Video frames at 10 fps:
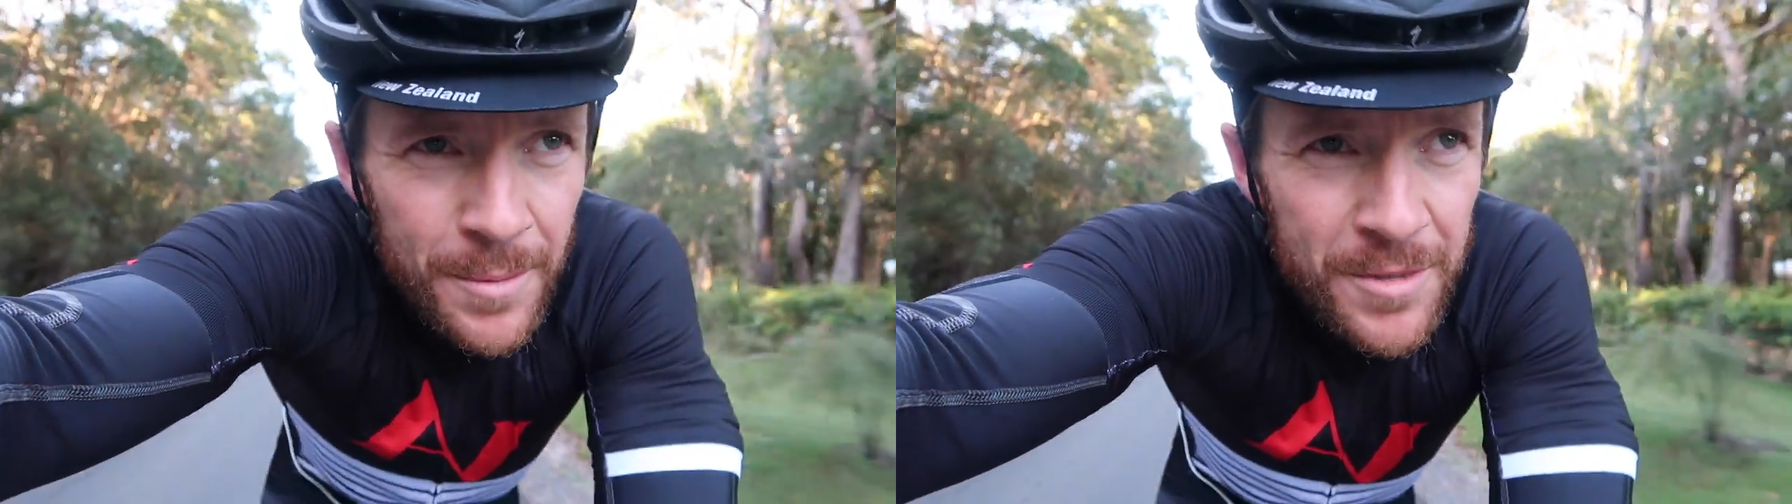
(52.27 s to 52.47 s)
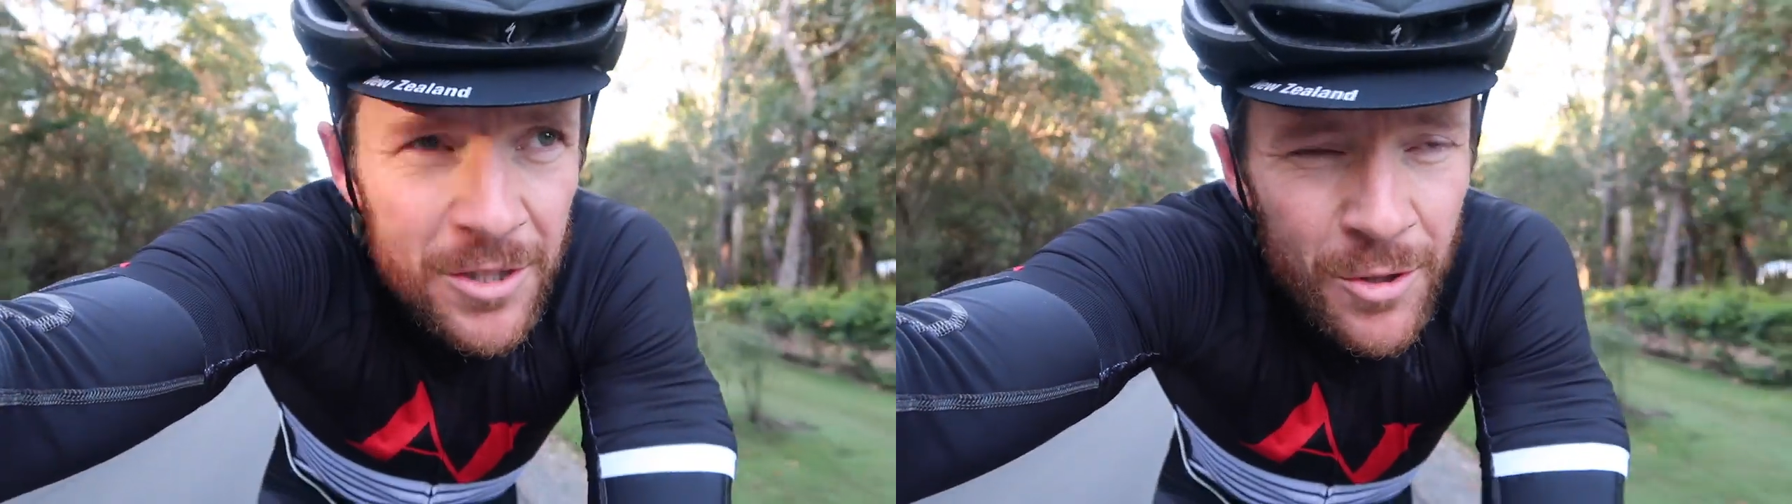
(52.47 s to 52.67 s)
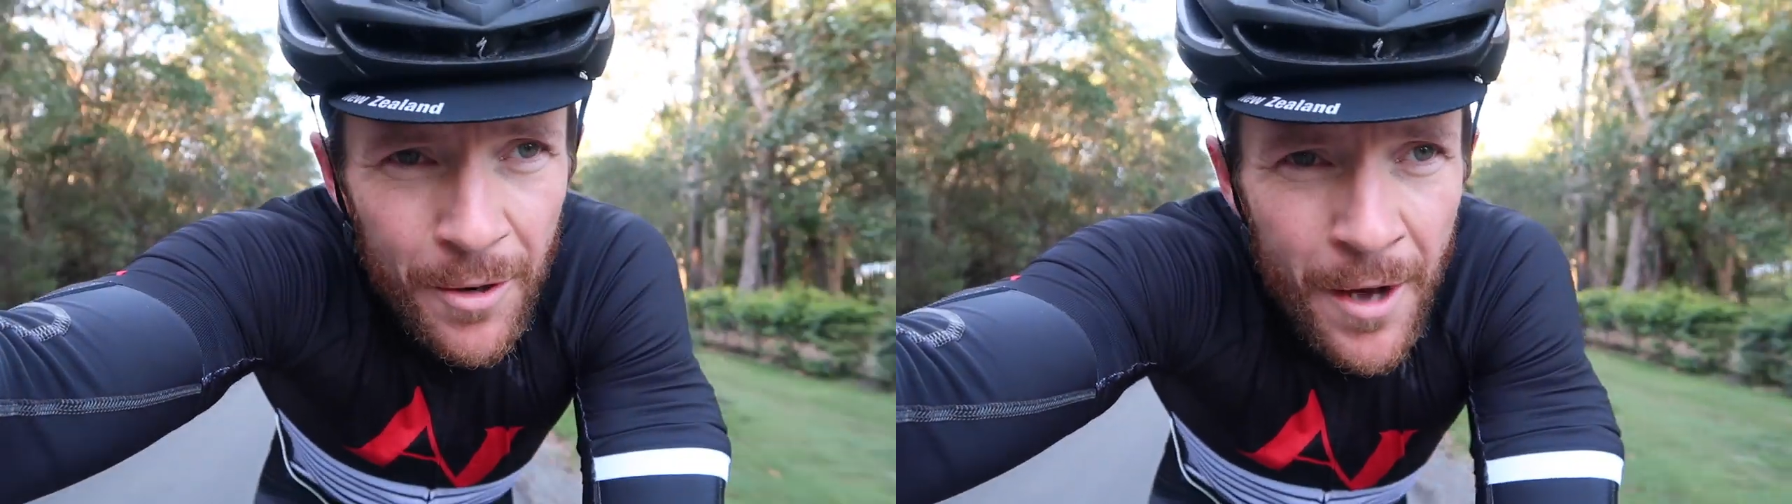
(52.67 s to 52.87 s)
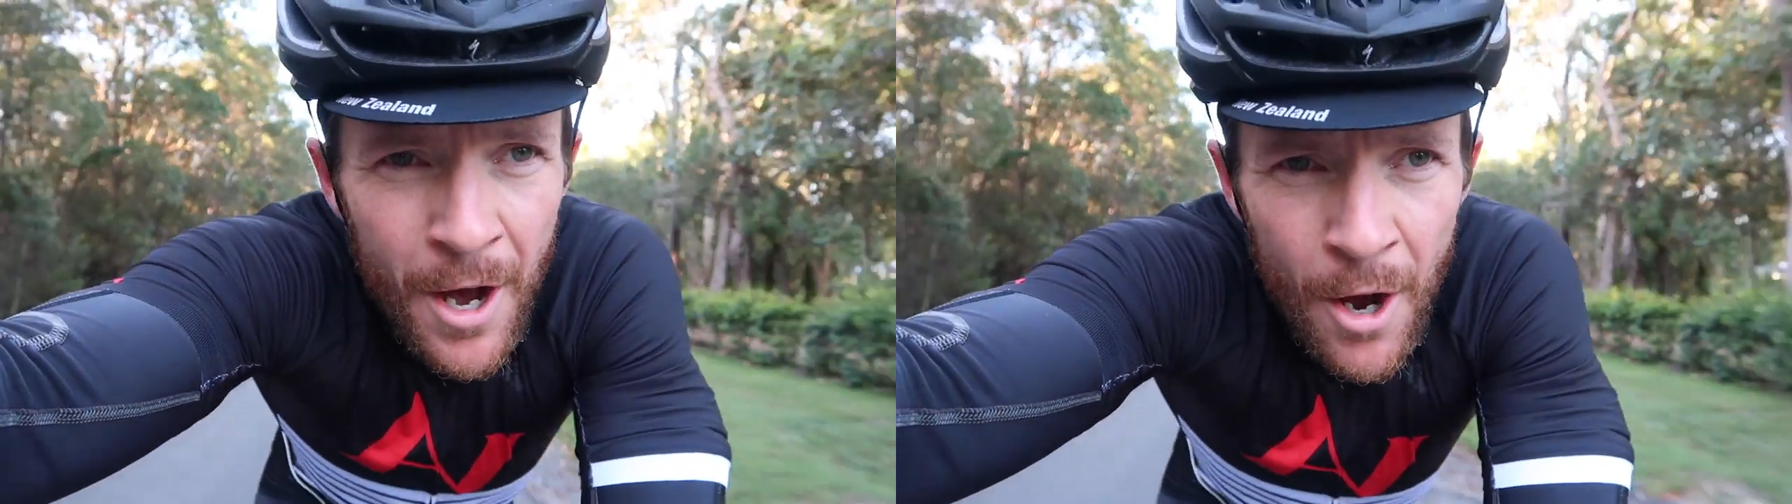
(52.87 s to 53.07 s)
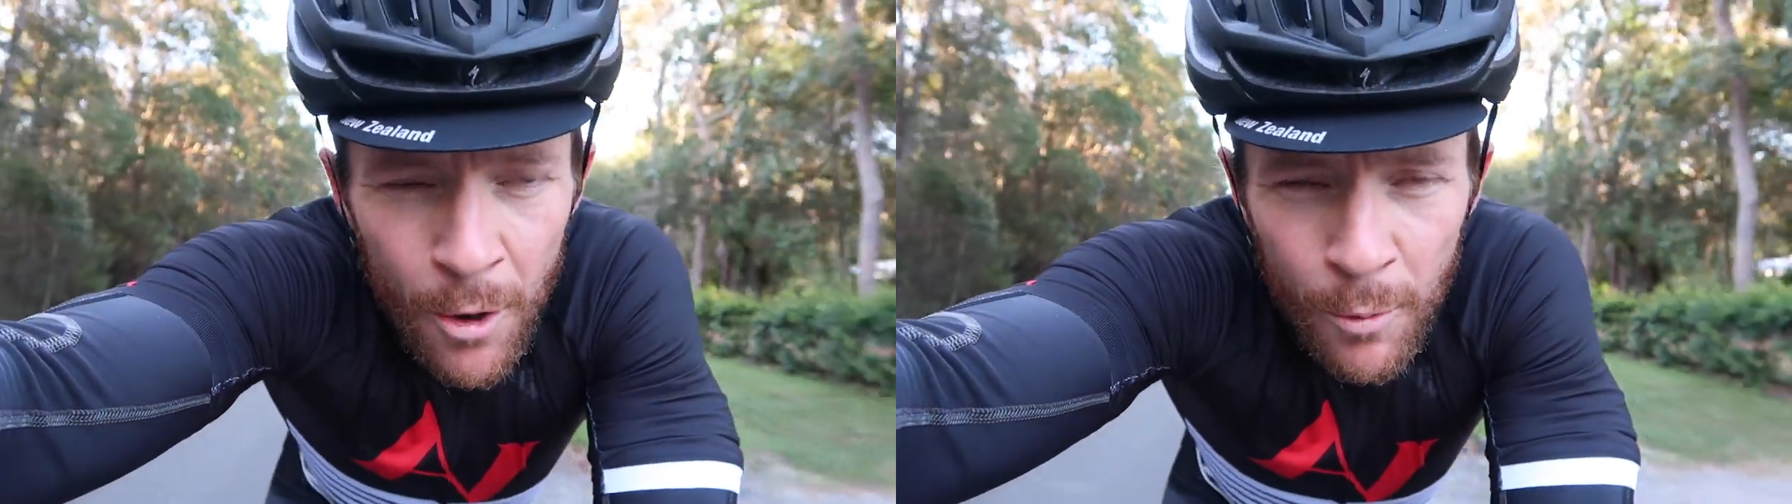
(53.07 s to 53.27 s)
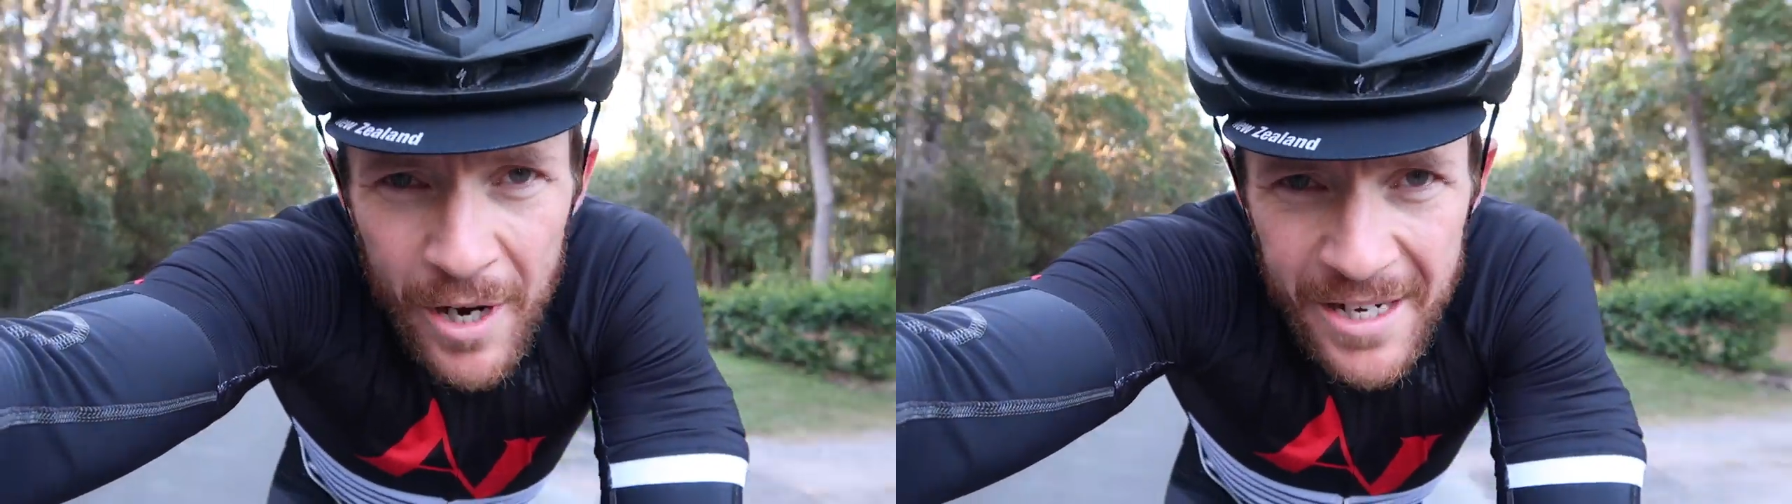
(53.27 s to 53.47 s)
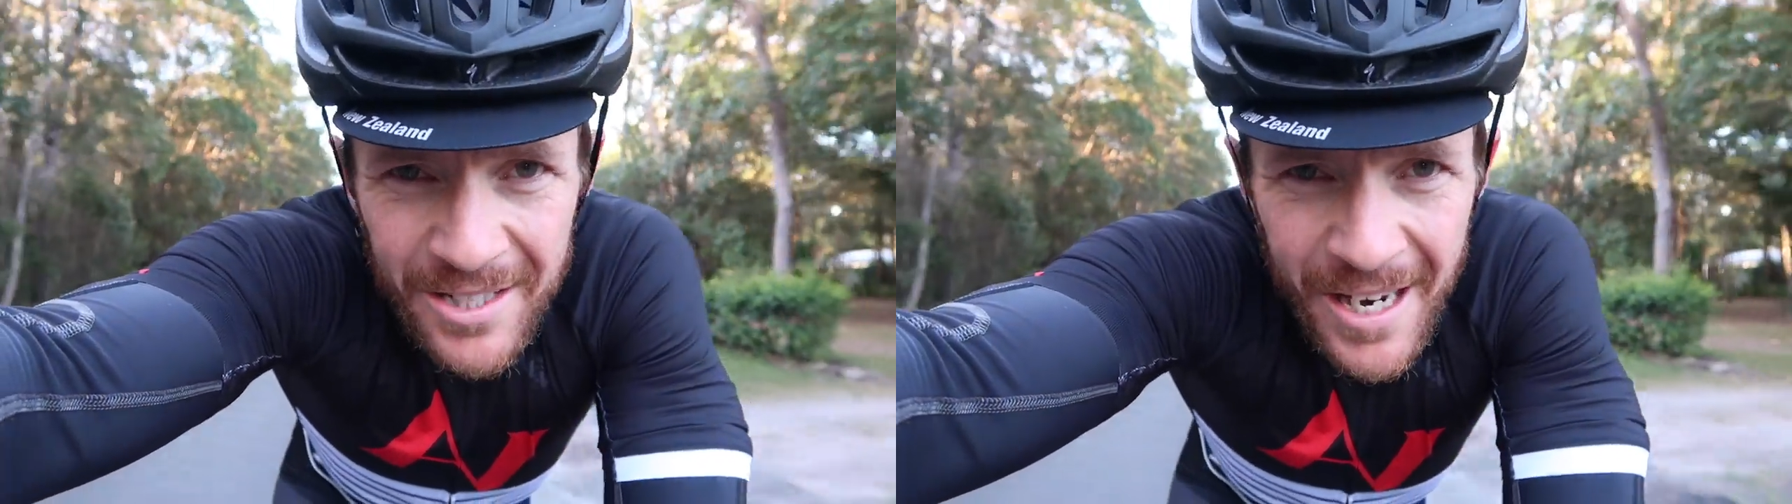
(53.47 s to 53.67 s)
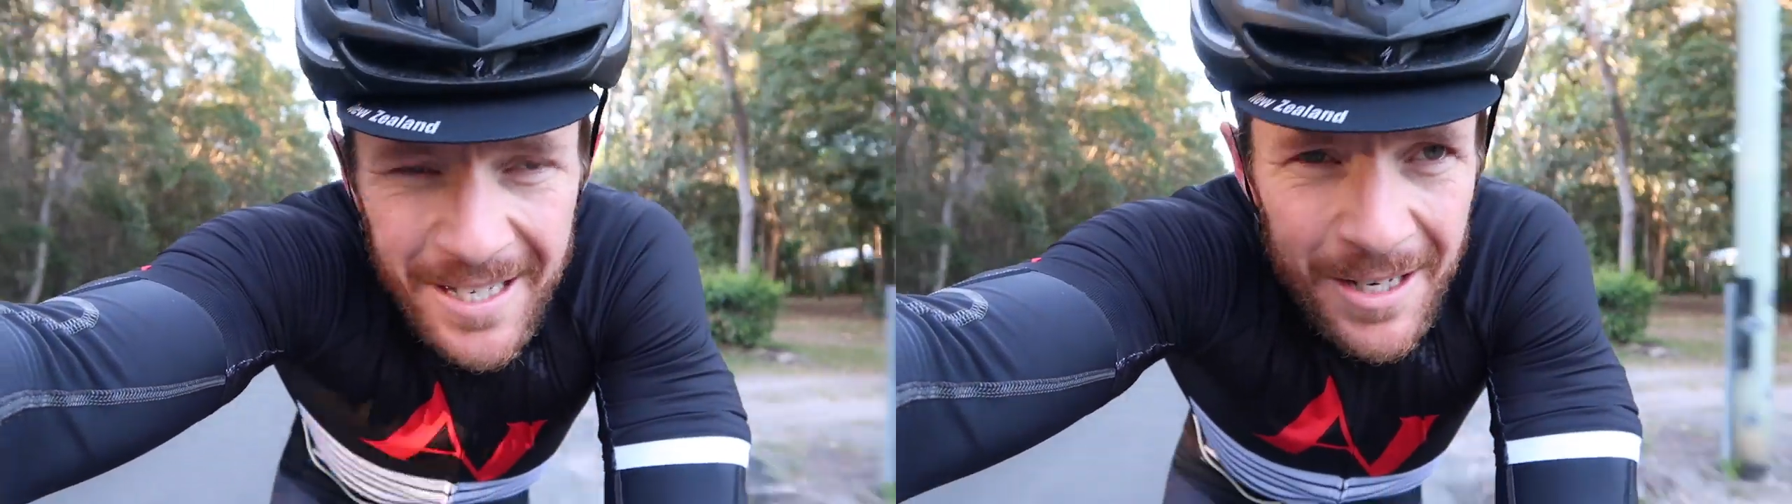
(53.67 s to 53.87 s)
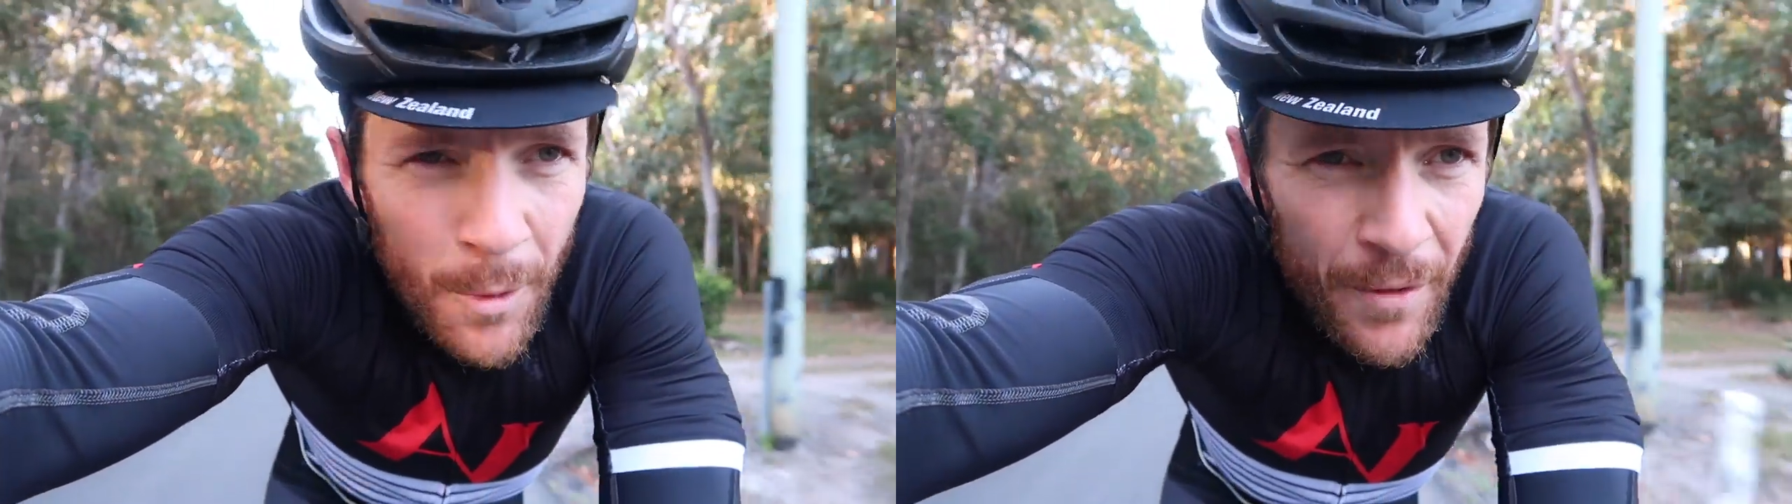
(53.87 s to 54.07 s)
I'm just sort of resetting